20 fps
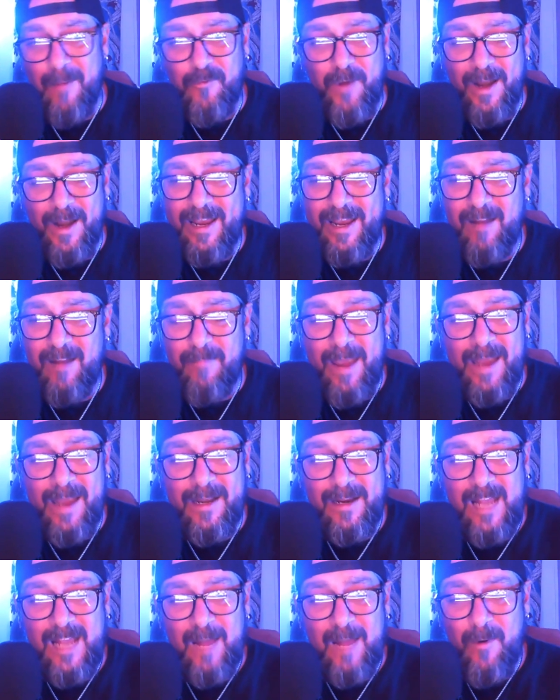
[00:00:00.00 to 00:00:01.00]
trying to get a band
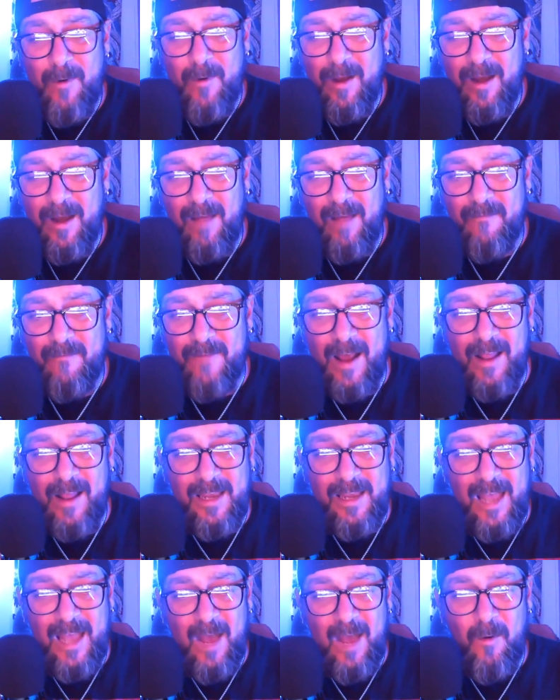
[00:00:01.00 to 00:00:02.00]
to come on, and I finally
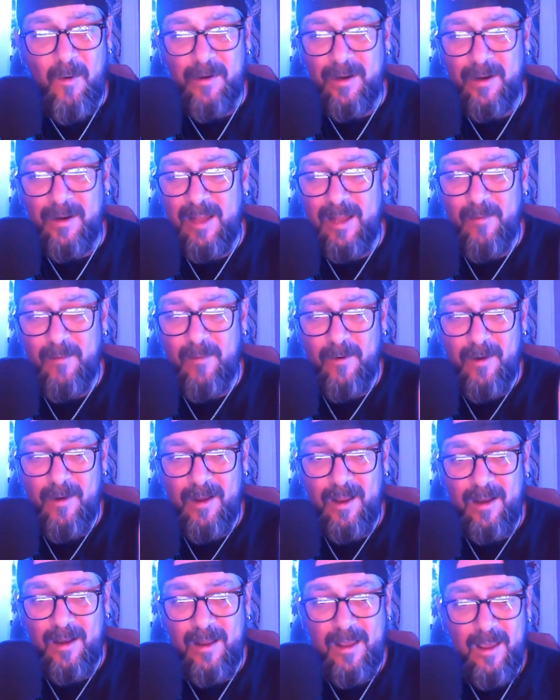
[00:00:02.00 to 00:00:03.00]
got one to come on.
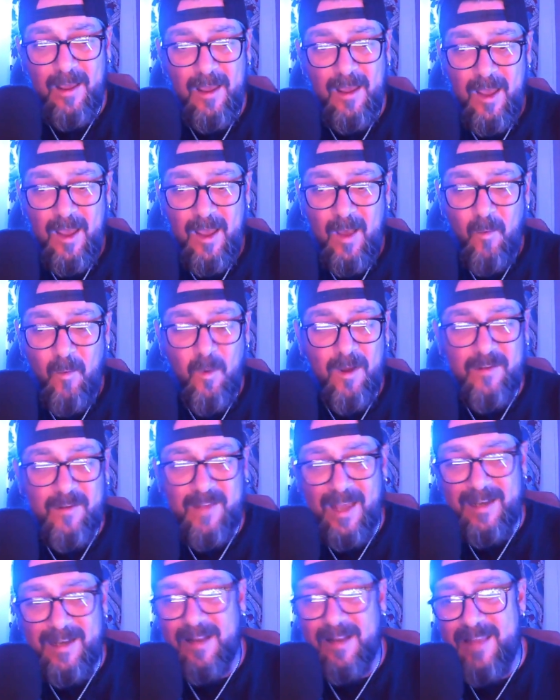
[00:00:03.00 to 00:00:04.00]
And once
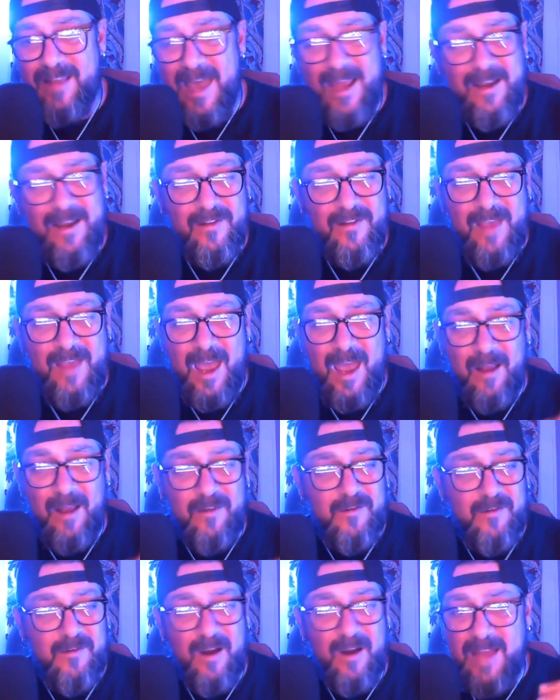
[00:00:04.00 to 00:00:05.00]
I did that, it just kind of
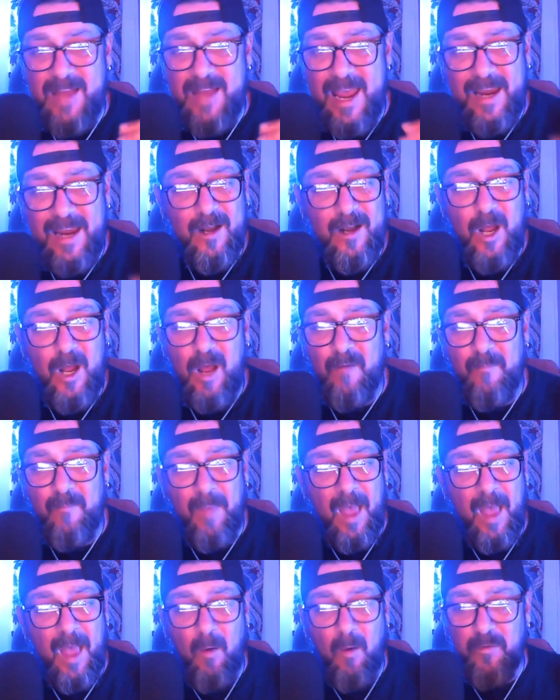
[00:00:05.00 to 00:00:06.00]
started taking off.
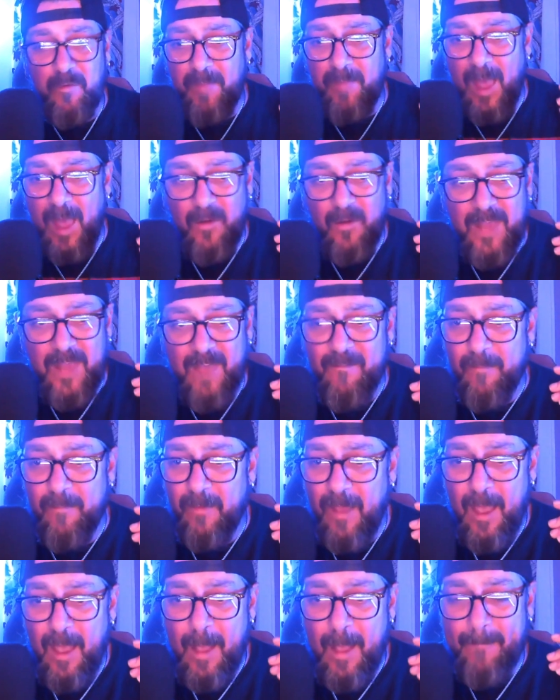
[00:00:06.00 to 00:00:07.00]
I was I was having
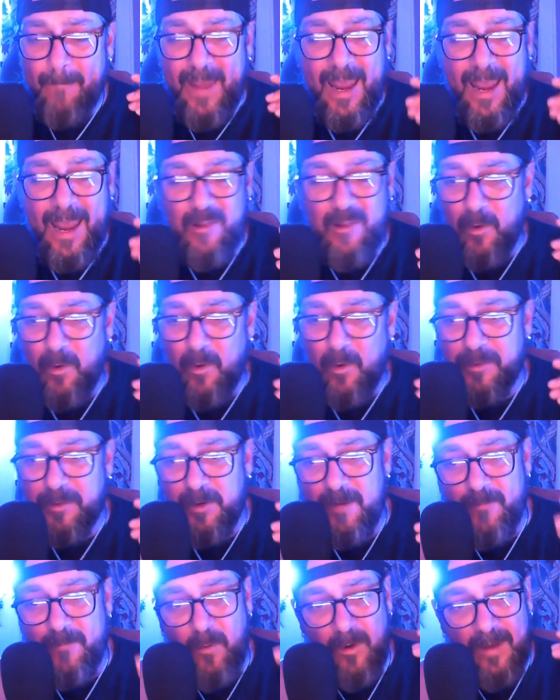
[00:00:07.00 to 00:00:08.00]
bands on three,
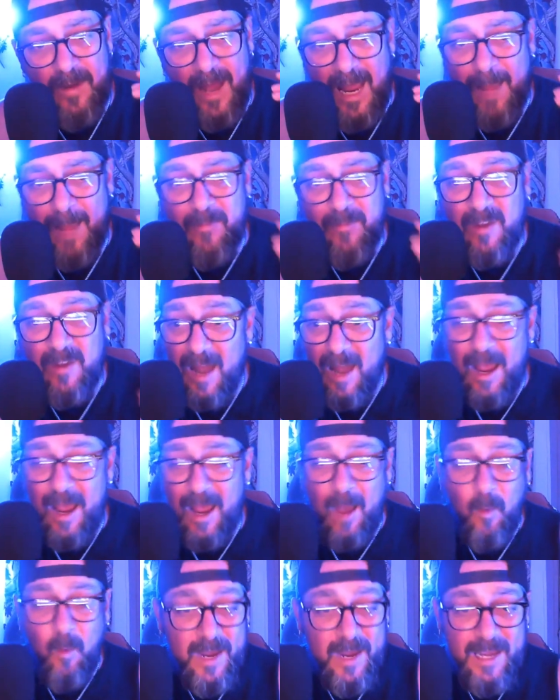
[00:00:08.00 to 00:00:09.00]
four times and not
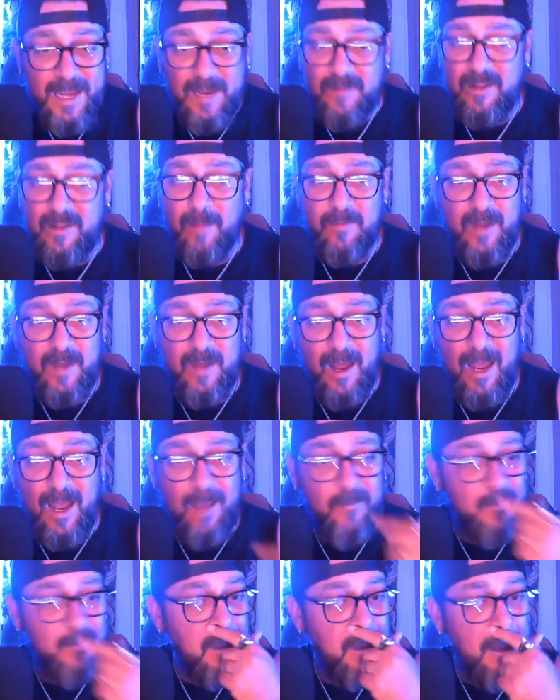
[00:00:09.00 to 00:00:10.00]
a week
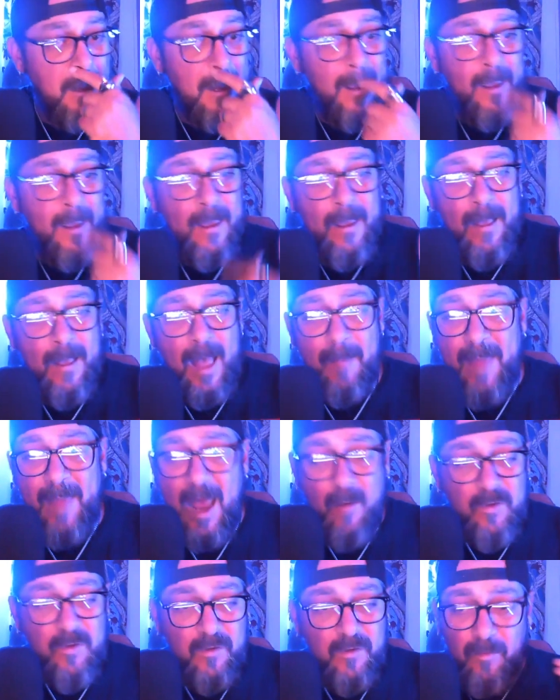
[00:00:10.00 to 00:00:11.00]
sometimes. I mean,
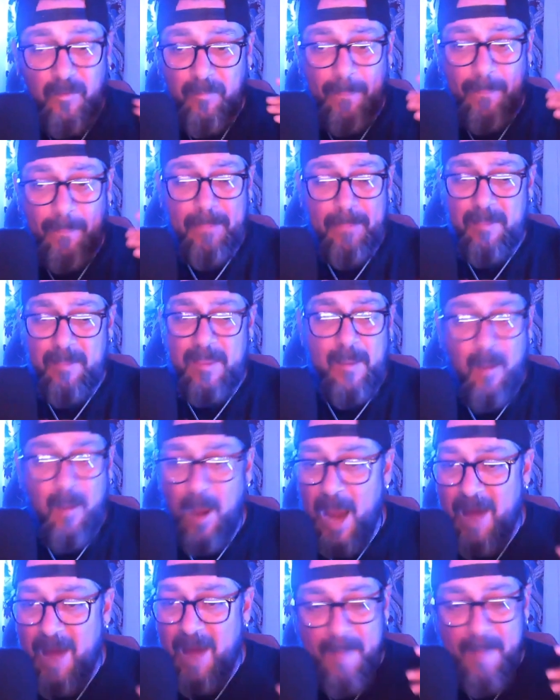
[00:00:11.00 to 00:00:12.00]
I was just
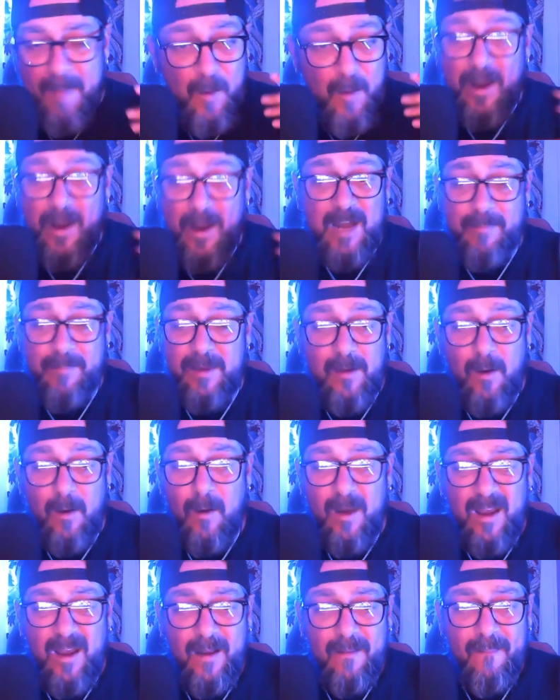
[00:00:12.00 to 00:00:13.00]
everybody wanted to be
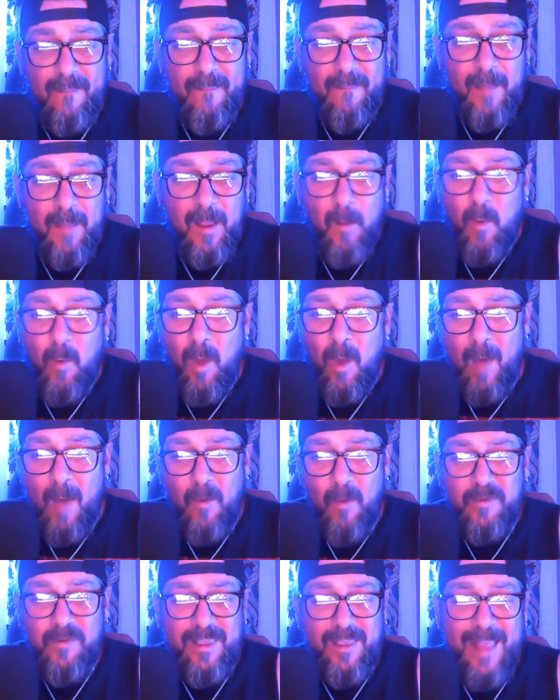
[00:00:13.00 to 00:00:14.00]
on. Yeah. Well, I
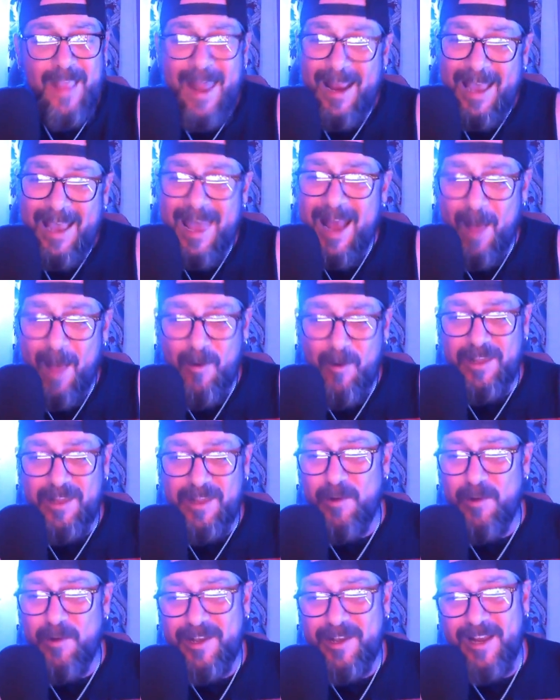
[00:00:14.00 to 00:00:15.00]
was I kind of I wasn't it
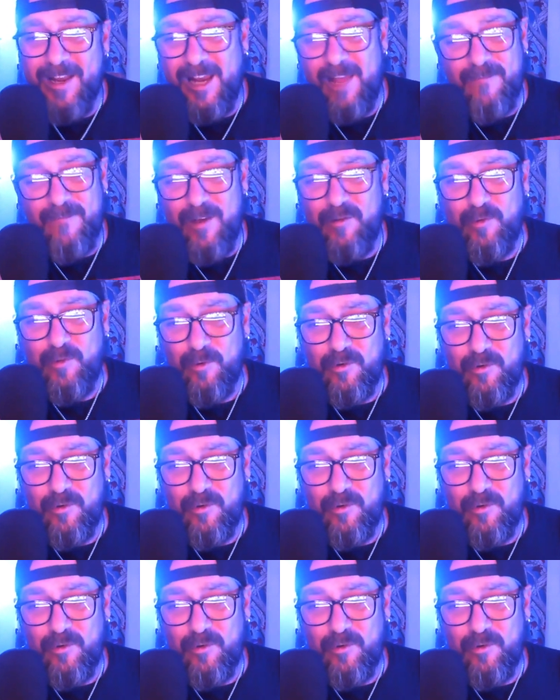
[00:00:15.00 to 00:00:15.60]
wasn't a conventional